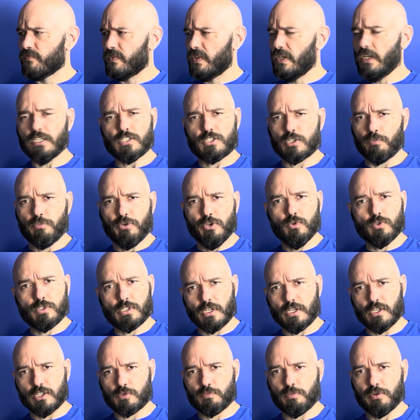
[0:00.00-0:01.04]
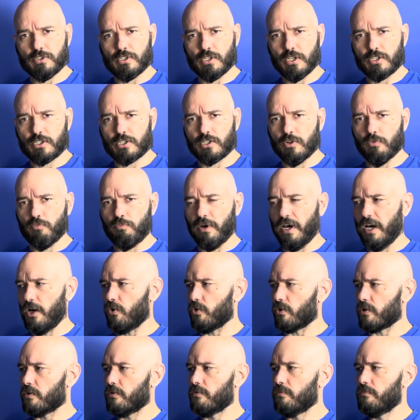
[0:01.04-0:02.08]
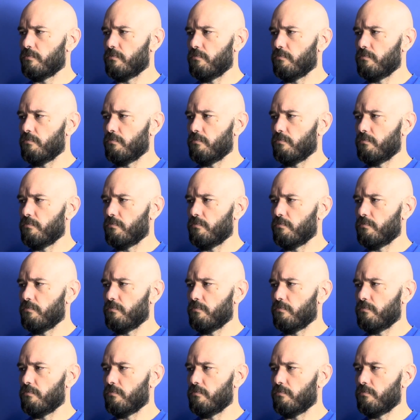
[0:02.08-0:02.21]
is abusing his position of power.